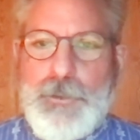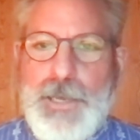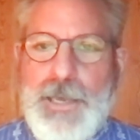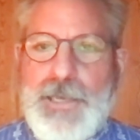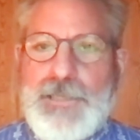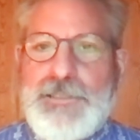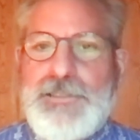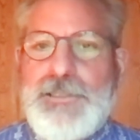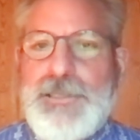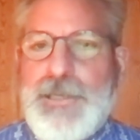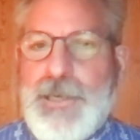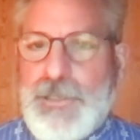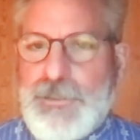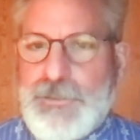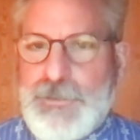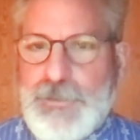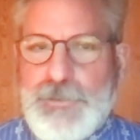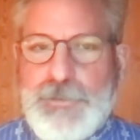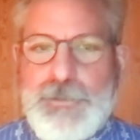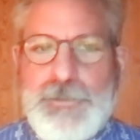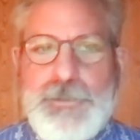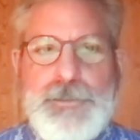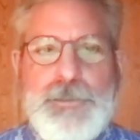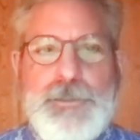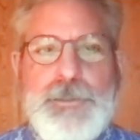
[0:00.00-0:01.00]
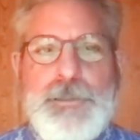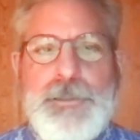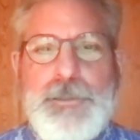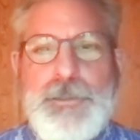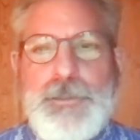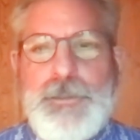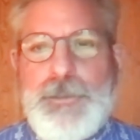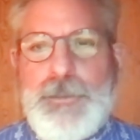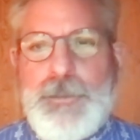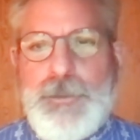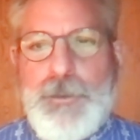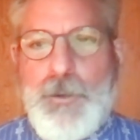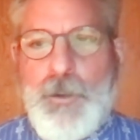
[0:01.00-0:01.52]
SESs,
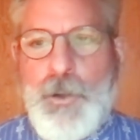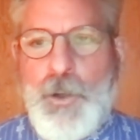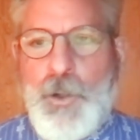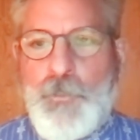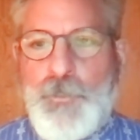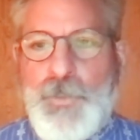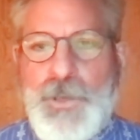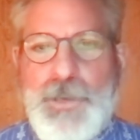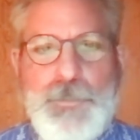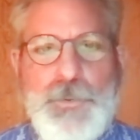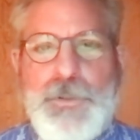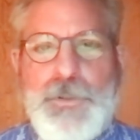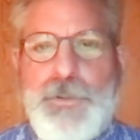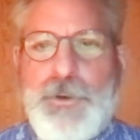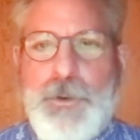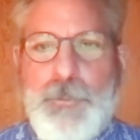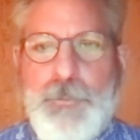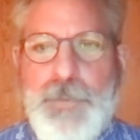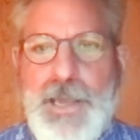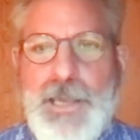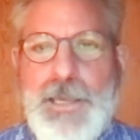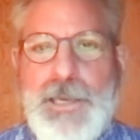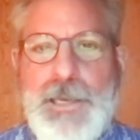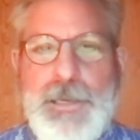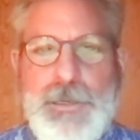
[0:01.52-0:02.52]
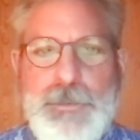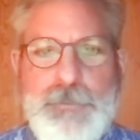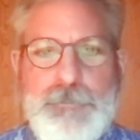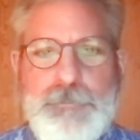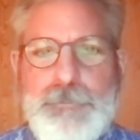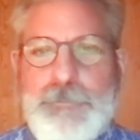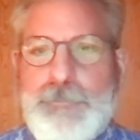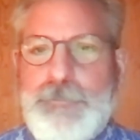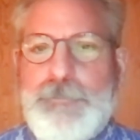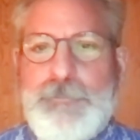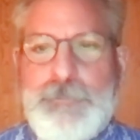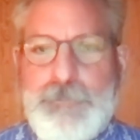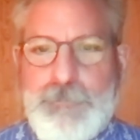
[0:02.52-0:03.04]
all people that are making
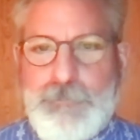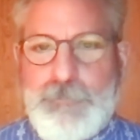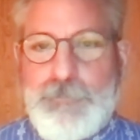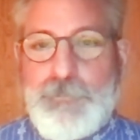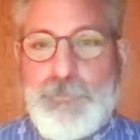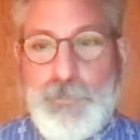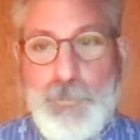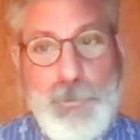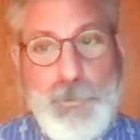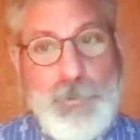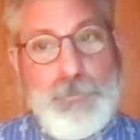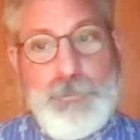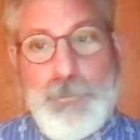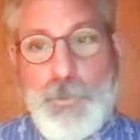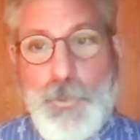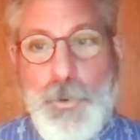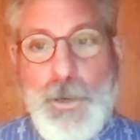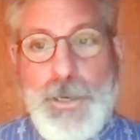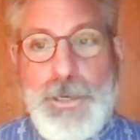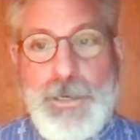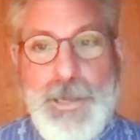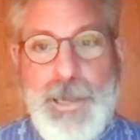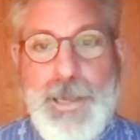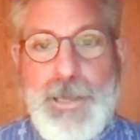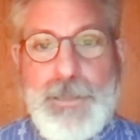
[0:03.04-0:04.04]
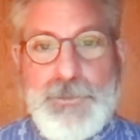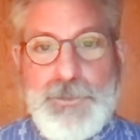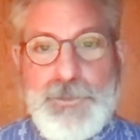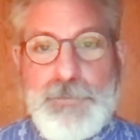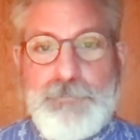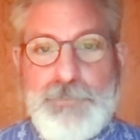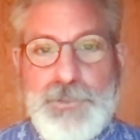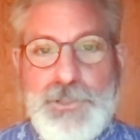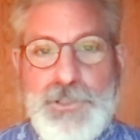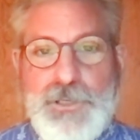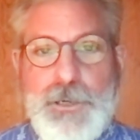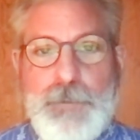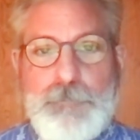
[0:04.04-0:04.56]
quite
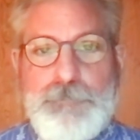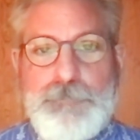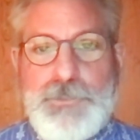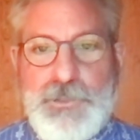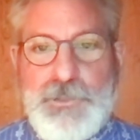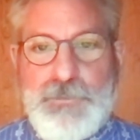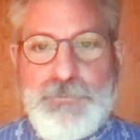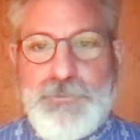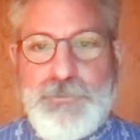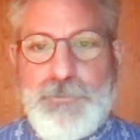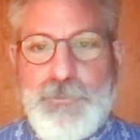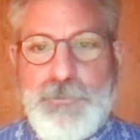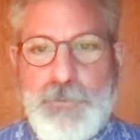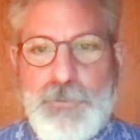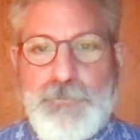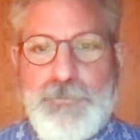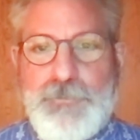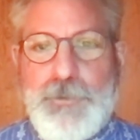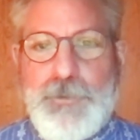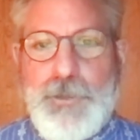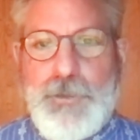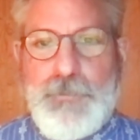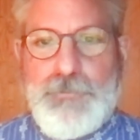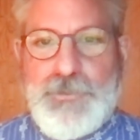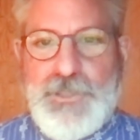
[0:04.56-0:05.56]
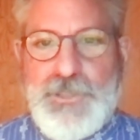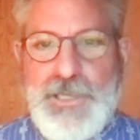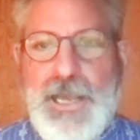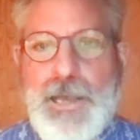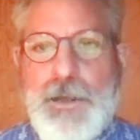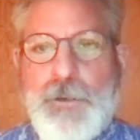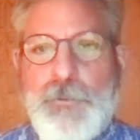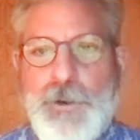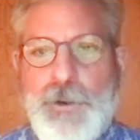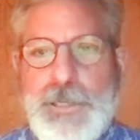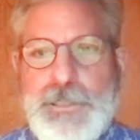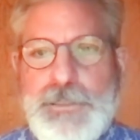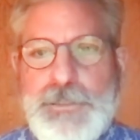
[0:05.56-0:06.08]
handsome sums of
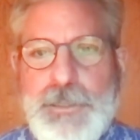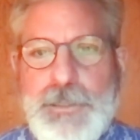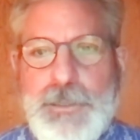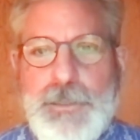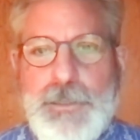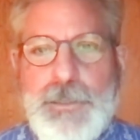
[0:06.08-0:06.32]
salaries.